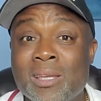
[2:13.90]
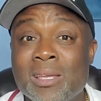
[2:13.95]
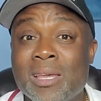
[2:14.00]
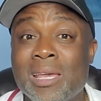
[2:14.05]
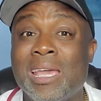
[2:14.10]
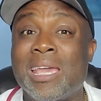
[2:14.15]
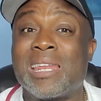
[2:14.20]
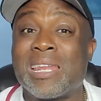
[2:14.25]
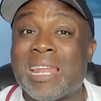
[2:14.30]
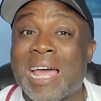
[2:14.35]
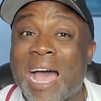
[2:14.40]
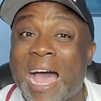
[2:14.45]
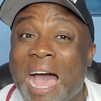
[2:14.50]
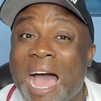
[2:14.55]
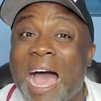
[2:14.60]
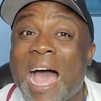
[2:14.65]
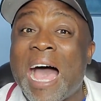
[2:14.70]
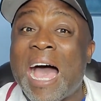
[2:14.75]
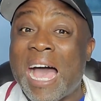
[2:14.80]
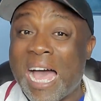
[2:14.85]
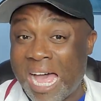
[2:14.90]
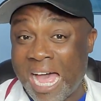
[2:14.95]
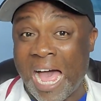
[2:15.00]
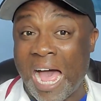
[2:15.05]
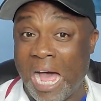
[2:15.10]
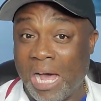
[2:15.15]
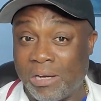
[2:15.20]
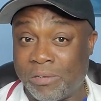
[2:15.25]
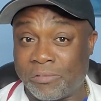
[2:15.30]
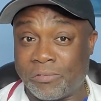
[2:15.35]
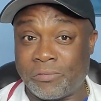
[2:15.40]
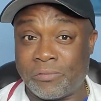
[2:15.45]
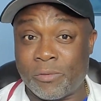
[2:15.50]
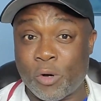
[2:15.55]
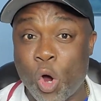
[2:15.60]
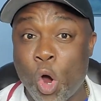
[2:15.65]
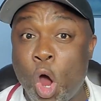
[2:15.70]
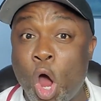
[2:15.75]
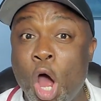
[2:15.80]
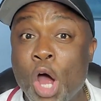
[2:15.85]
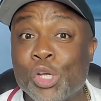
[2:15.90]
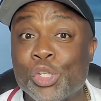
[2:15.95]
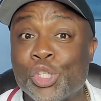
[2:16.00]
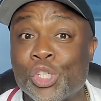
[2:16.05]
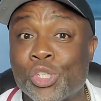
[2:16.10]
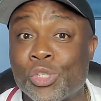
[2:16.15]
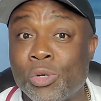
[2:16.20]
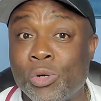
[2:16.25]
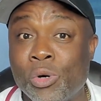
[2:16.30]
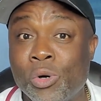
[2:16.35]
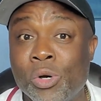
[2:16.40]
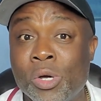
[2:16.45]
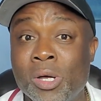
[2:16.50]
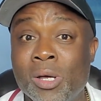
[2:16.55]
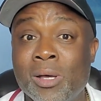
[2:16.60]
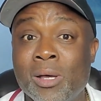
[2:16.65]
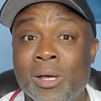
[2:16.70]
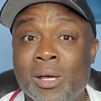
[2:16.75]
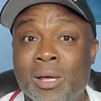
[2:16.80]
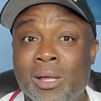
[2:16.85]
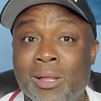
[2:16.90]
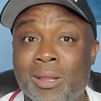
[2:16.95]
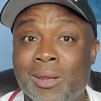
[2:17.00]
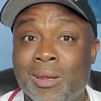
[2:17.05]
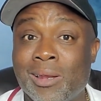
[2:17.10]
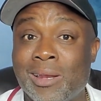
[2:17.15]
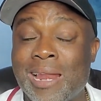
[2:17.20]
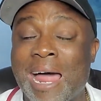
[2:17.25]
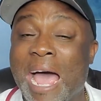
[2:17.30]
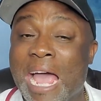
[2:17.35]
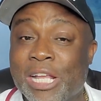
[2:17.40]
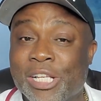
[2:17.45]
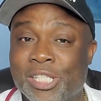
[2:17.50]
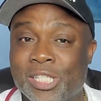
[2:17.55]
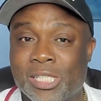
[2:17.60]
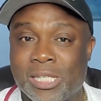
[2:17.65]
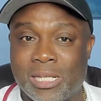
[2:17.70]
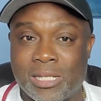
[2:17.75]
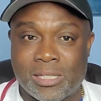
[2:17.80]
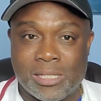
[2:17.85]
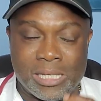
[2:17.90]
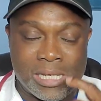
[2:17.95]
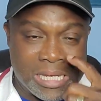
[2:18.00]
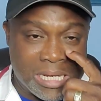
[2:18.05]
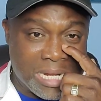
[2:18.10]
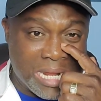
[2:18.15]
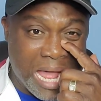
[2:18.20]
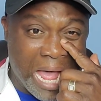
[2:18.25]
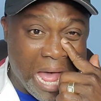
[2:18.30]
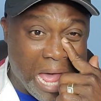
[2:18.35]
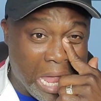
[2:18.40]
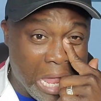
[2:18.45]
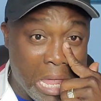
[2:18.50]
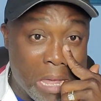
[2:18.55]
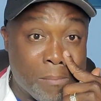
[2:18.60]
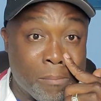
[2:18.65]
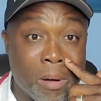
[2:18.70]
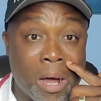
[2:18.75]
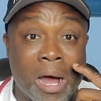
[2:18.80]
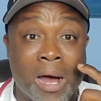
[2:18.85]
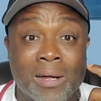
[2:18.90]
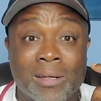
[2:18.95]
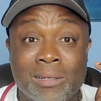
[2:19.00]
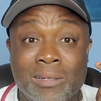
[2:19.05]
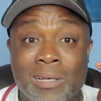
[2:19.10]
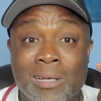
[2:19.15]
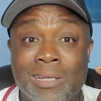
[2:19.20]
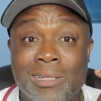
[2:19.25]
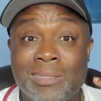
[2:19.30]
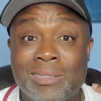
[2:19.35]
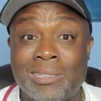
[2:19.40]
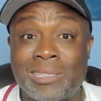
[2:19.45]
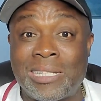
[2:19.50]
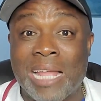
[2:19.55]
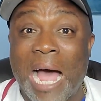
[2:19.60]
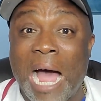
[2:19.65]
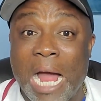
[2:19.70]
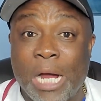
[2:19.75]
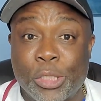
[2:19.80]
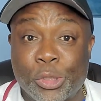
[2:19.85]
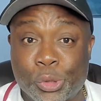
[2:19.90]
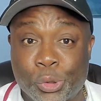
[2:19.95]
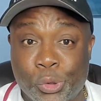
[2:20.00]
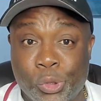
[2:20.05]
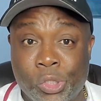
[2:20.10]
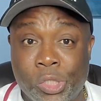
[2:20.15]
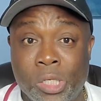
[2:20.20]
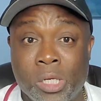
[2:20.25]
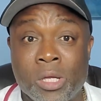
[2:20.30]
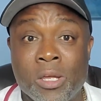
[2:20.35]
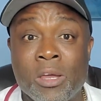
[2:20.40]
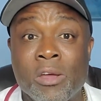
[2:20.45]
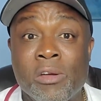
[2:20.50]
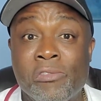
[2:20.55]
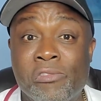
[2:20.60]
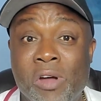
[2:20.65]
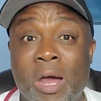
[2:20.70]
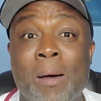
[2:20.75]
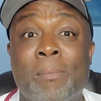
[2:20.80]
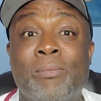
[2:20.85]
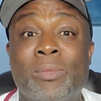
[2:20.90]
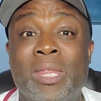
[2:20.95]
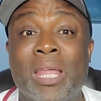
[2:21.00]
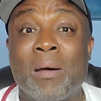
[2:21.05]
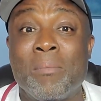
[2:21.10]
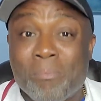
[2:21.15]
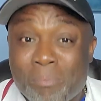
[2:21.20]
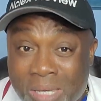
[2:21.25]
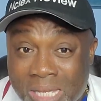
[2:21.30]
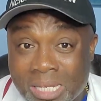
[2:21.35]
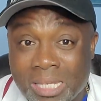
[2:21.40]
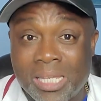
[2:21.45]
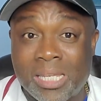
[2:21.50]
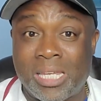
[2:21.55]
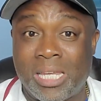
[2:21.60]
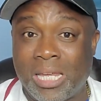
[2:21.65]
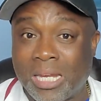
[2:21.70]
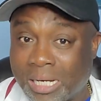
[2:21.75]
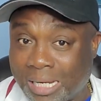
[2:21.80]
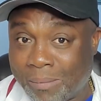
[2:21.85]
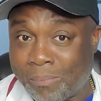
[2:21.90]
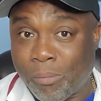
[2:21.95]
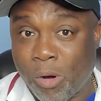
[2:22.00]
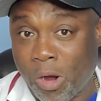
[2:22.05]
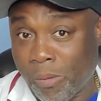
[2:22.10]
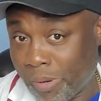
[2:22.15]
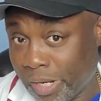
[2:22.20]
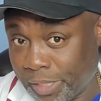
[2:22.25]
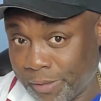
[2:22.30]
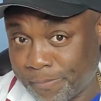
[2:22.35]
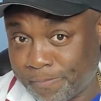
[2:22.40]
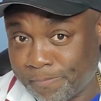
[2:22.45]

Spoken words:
and I have also license, and I am a doctor from Dominican Republic.